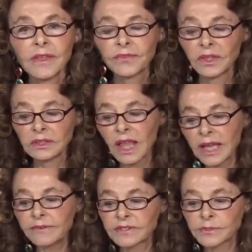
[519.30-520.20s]
that the
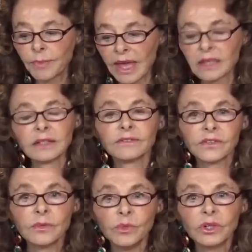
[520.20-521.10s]
lifespan
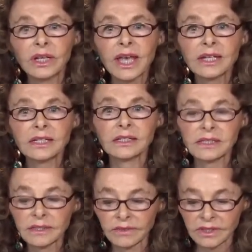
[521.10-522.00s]
of
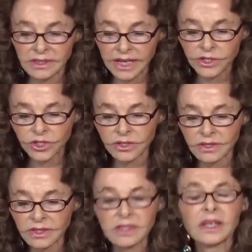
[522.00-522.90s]
communicating
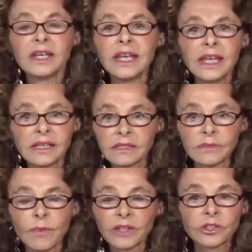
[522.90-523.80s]
civilizations
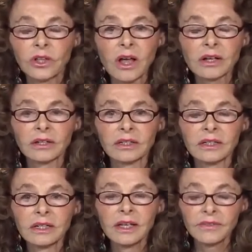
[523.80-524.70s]
is much
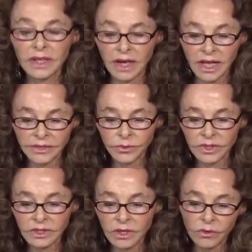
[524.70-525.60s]
longer than a
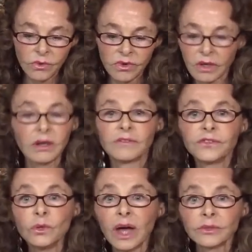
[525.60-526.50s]
hundred or a
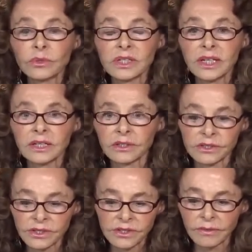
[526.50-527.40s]
few hundred
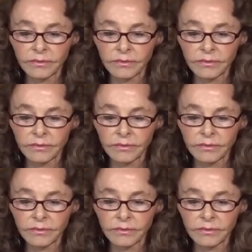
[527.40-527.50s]
years,